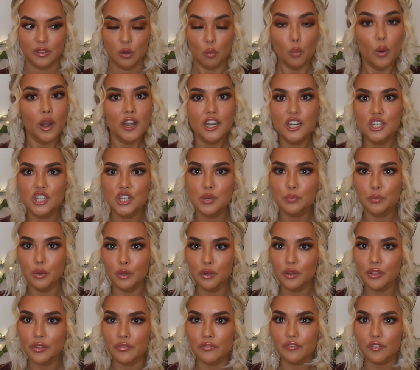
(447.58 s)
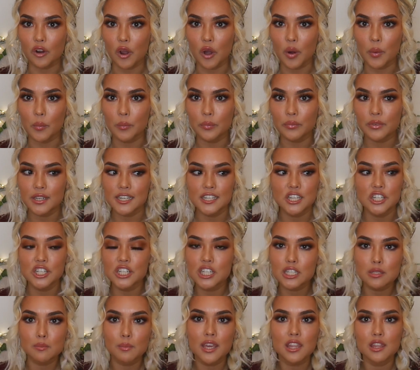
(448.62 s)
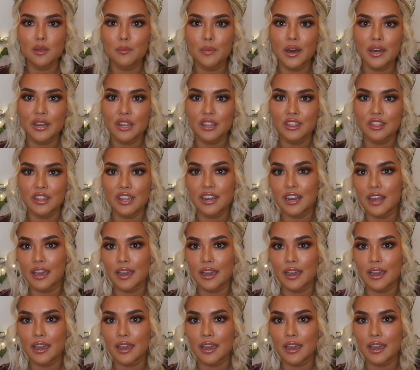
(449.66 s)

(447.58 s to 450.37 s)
Where did she pull them from? Did she just make them out of thin